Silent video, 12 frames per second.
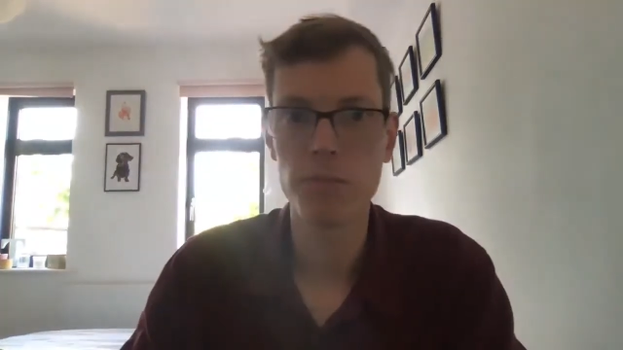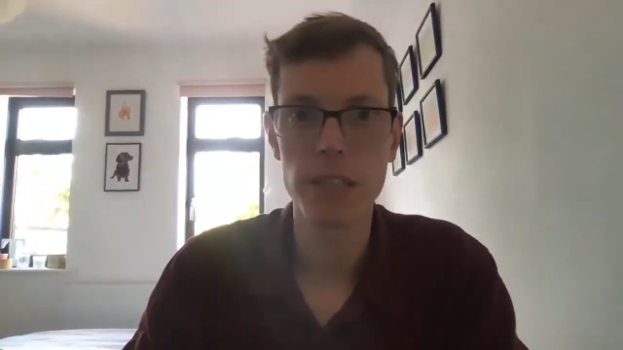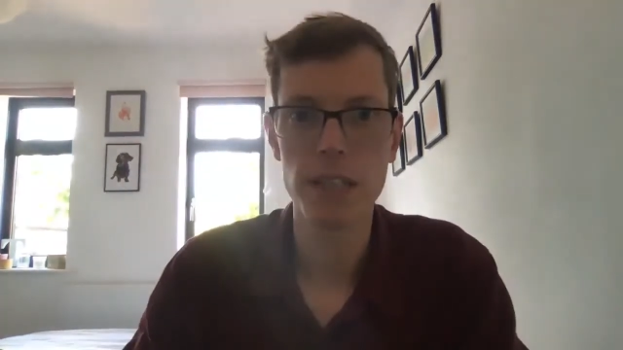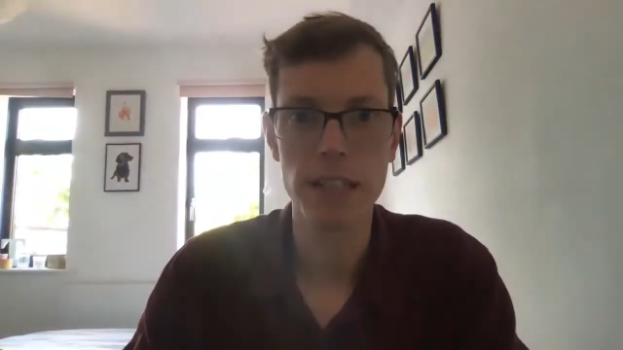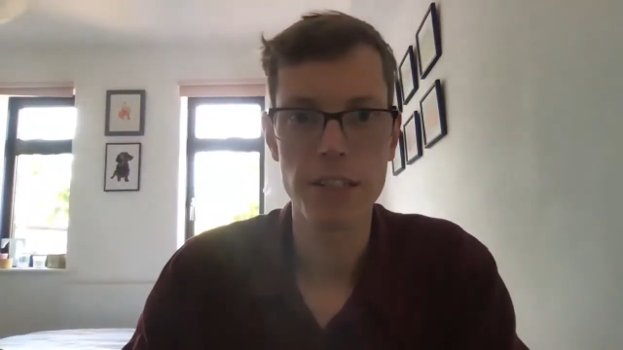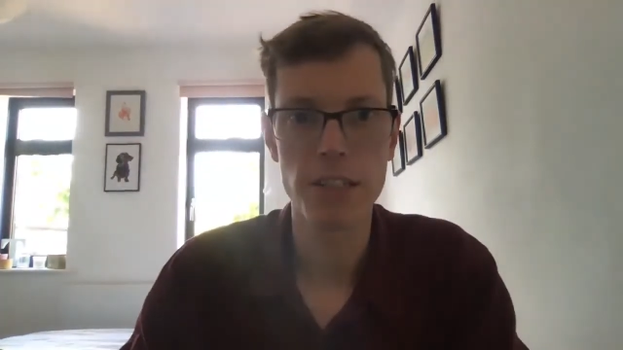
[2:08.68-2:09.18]

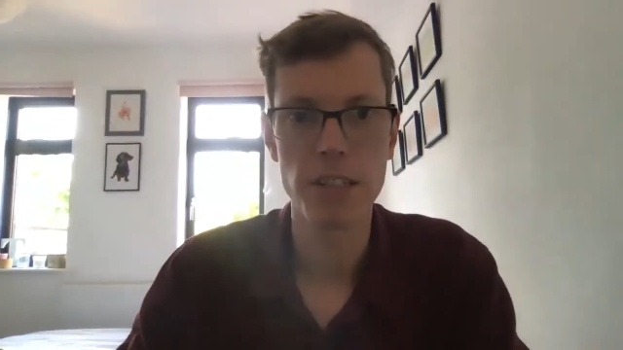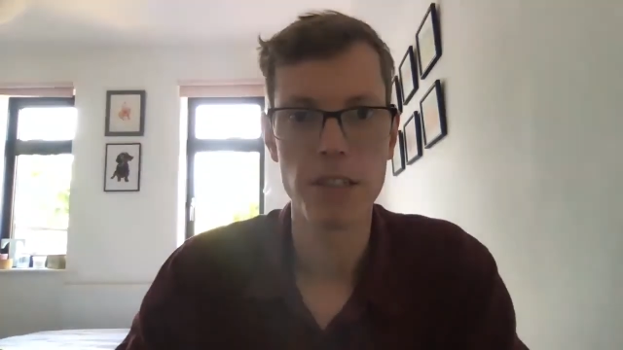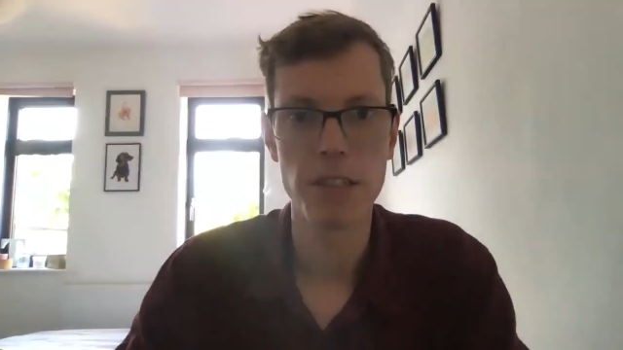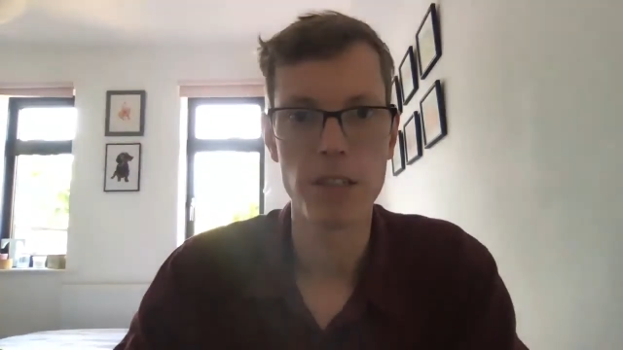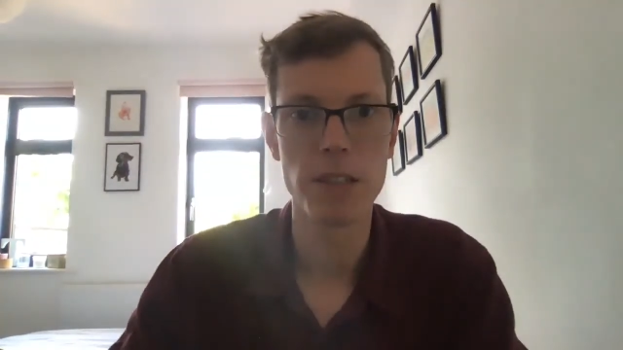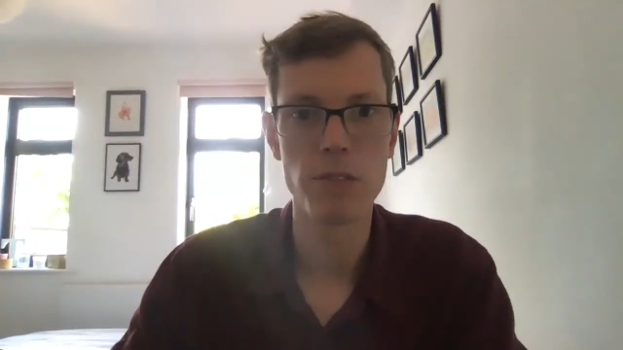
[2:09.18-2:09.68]
can actually go
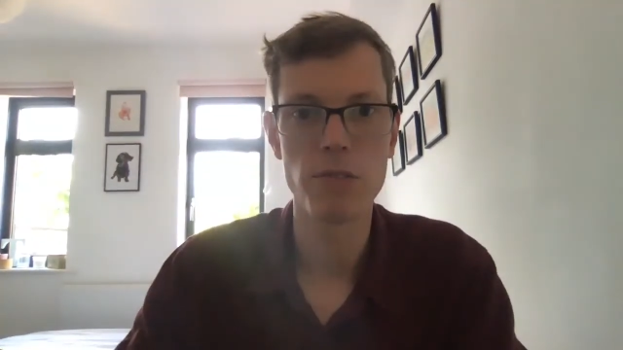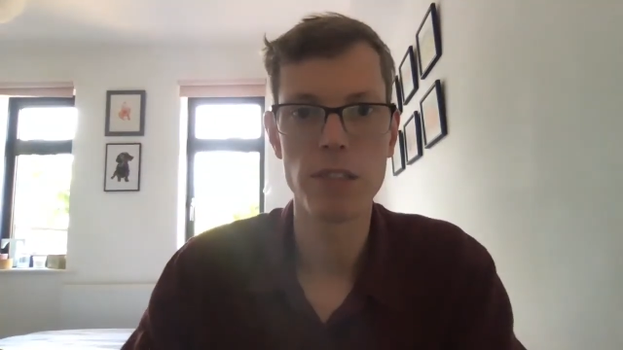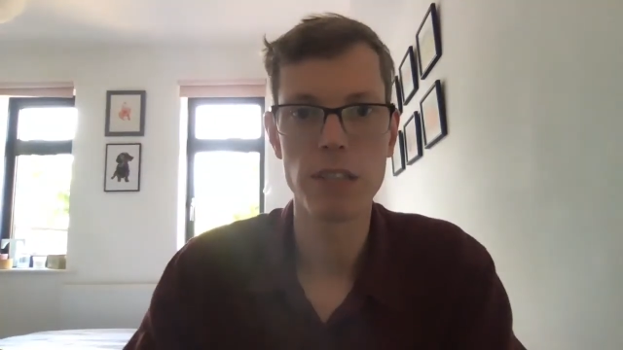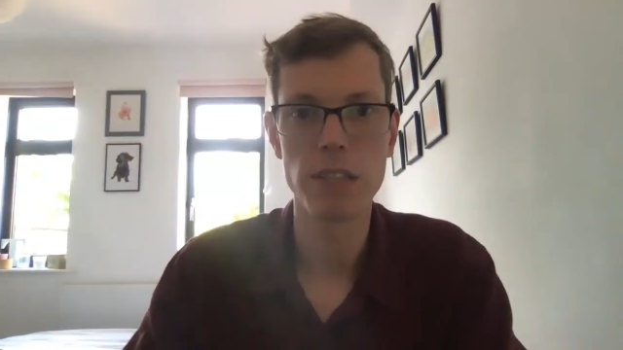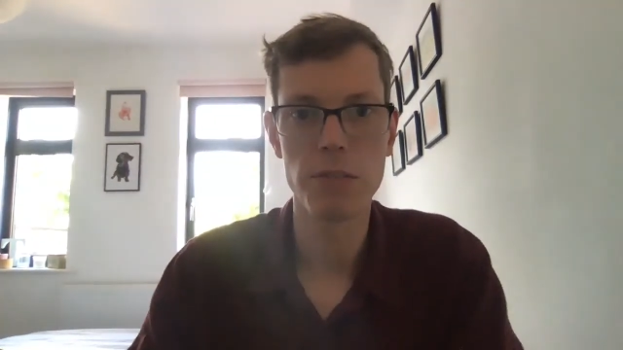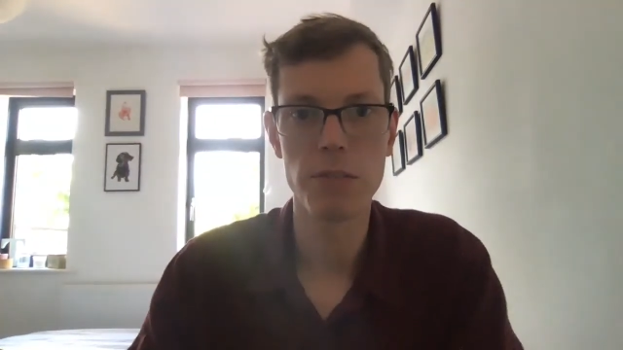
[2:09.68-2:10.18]
into
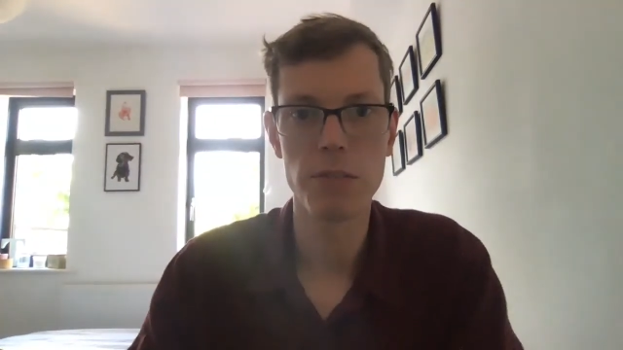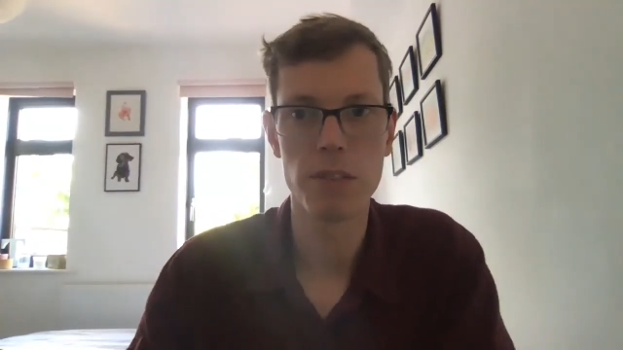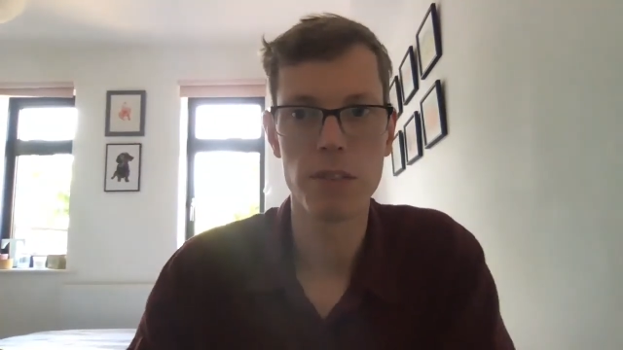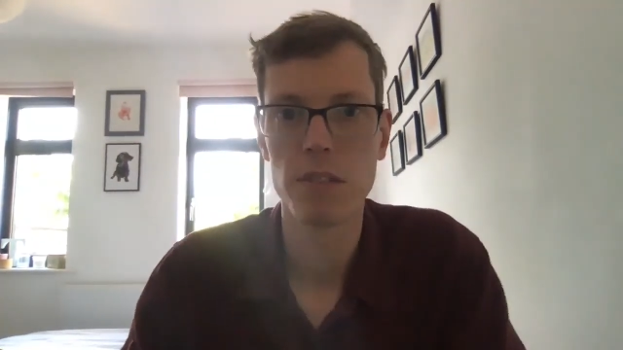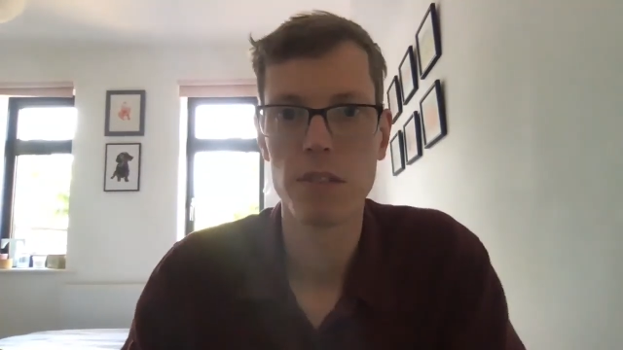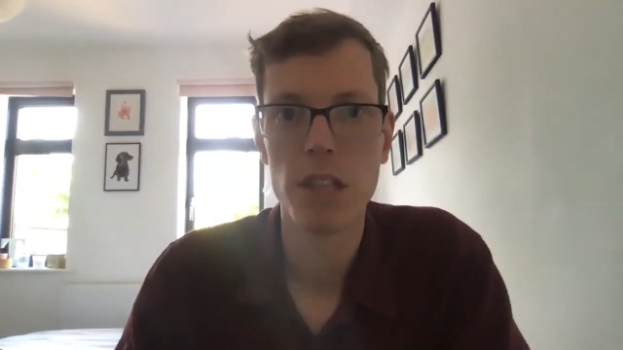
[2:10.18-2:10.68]
sequences,
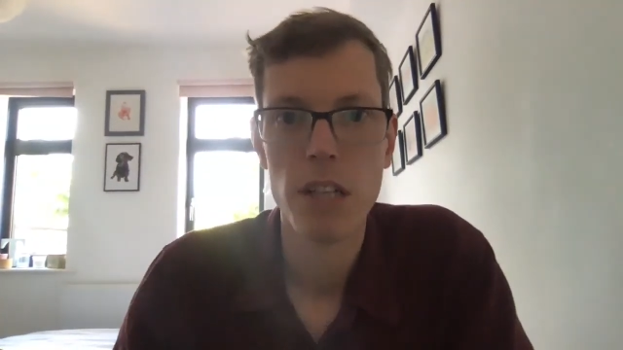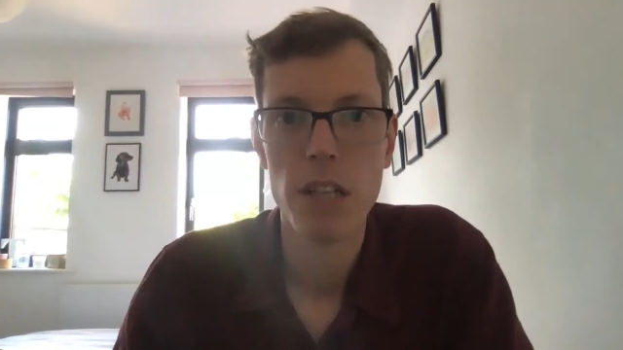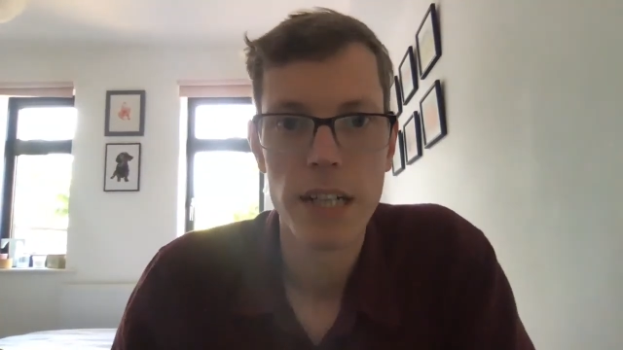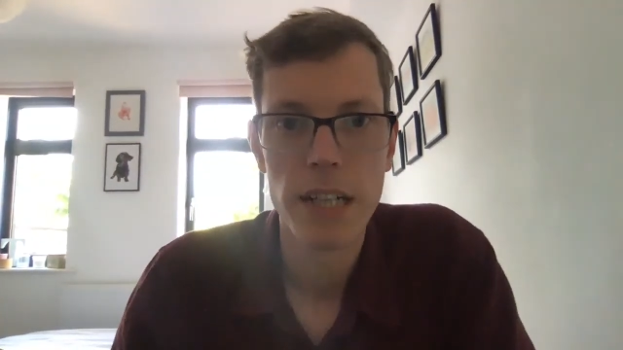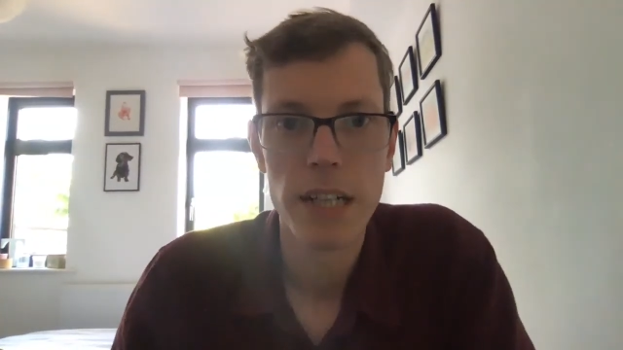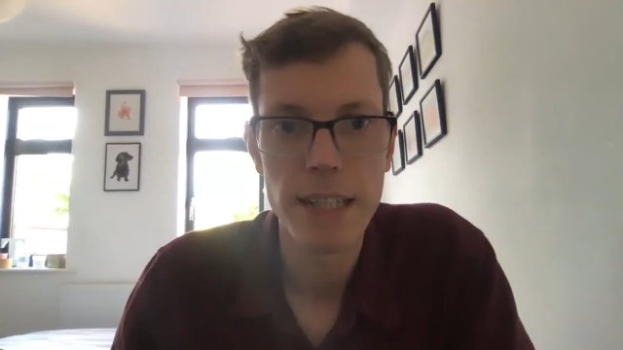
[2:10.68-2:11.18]

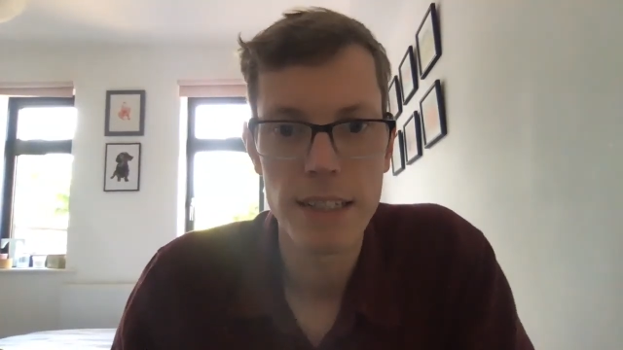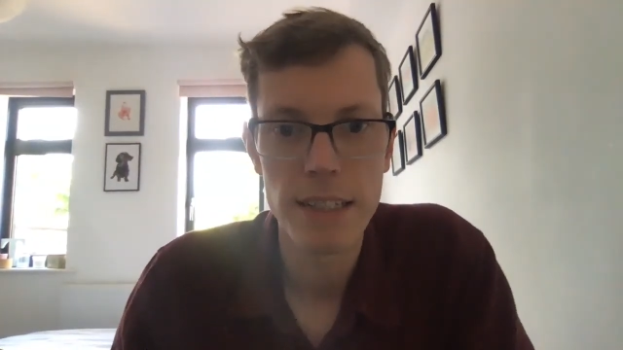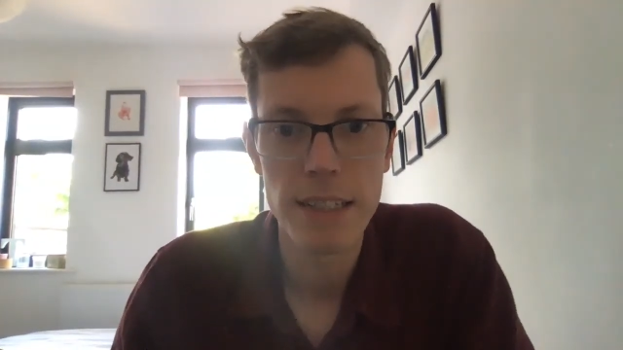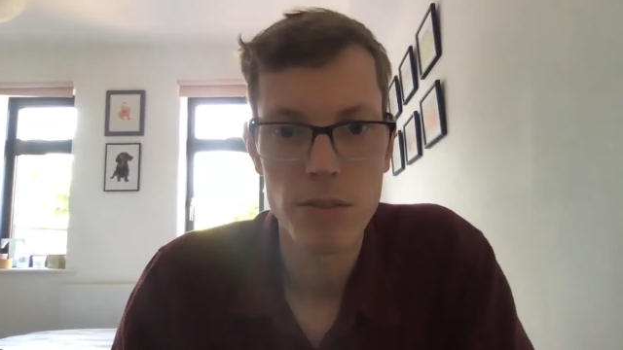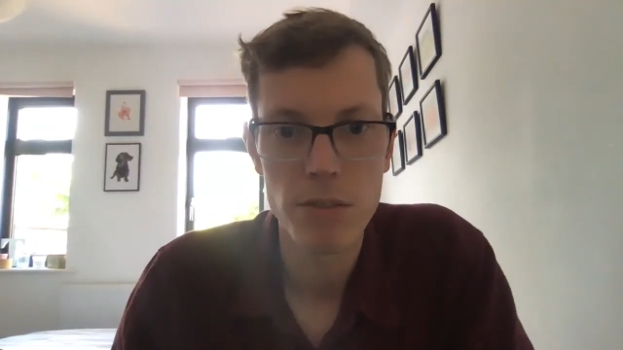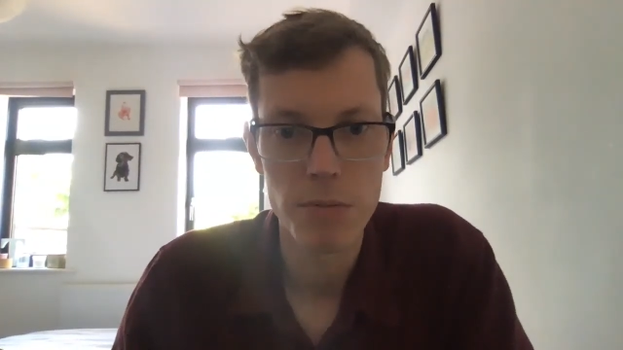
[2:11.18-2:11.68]
click into
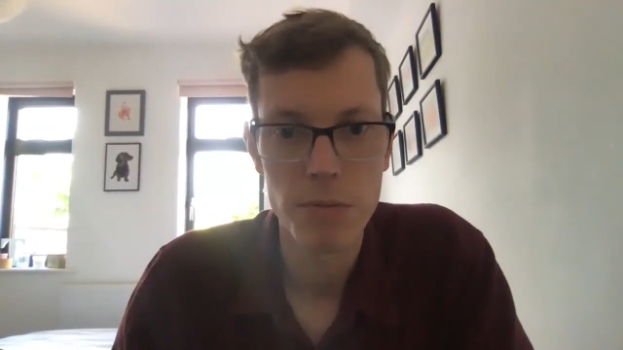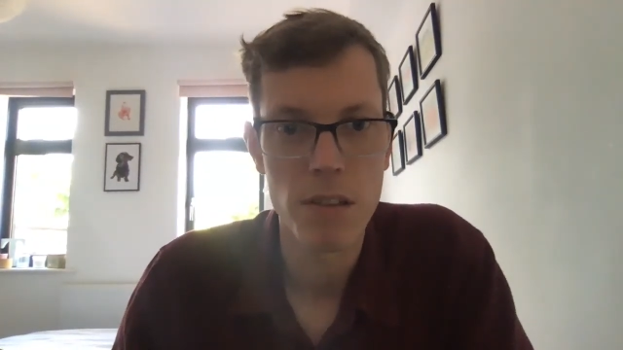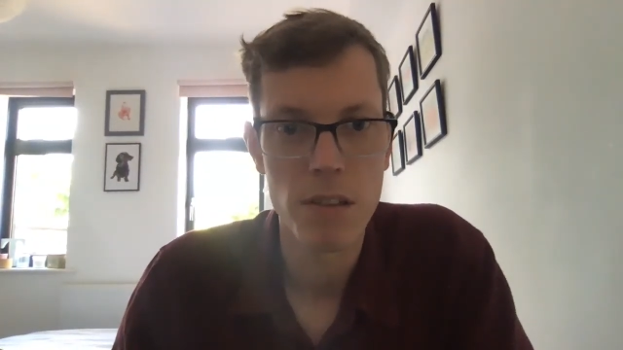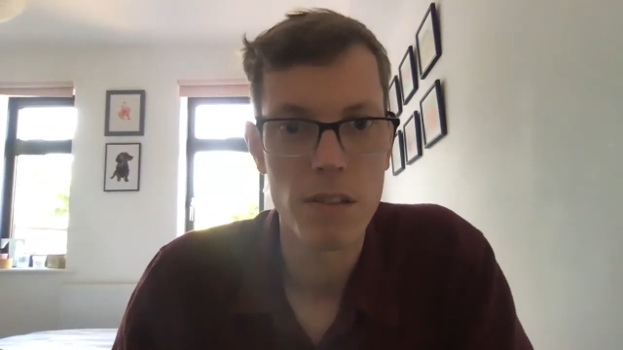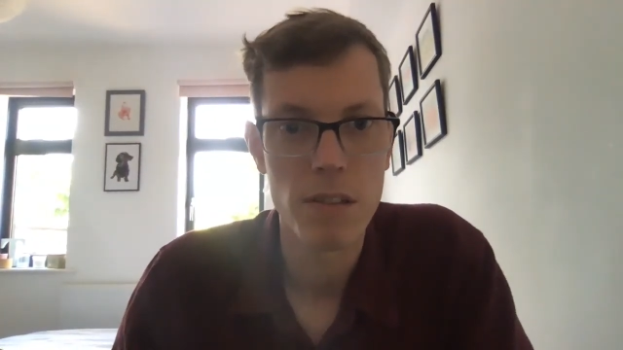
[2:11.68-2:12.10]
sequences,